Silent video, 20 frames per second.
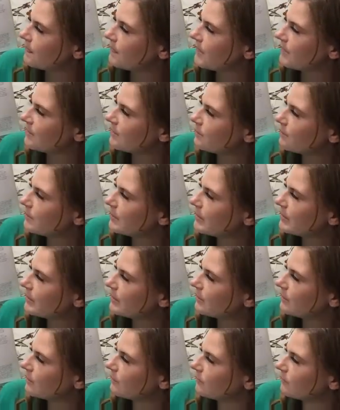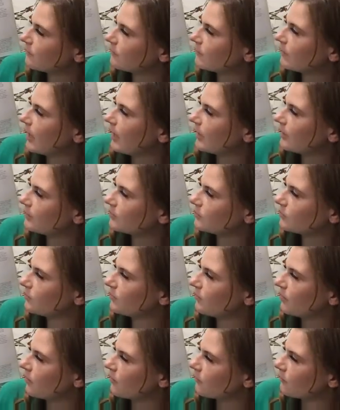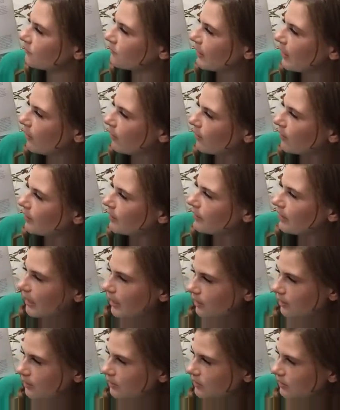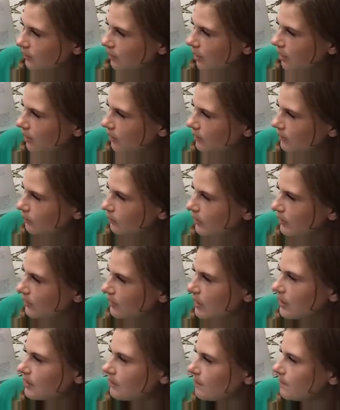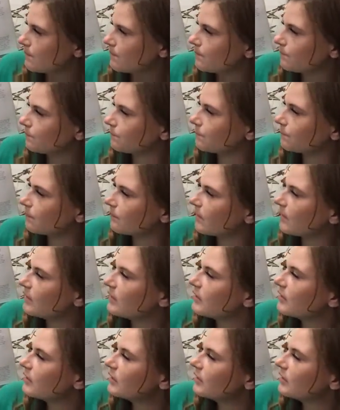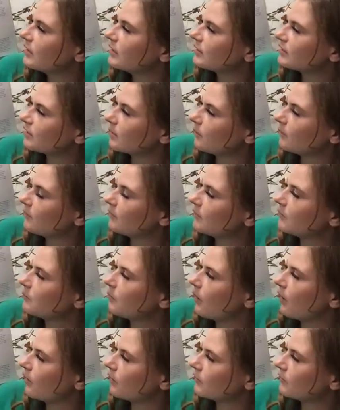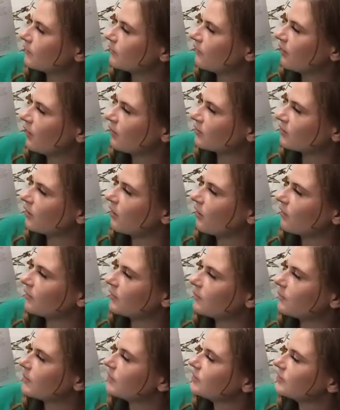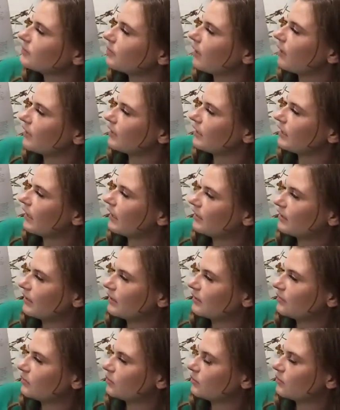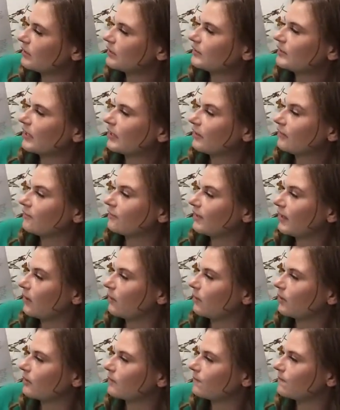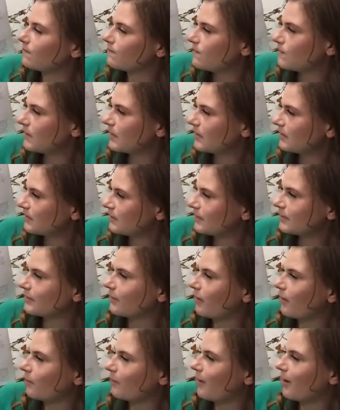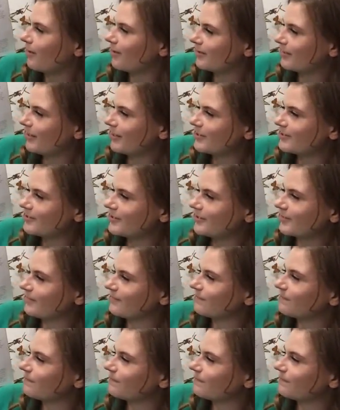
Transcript: Then the bee flies to another flower and carries the pollen with it. Some of the pollen falls off the bee's body and into the second flower. This is called pollination.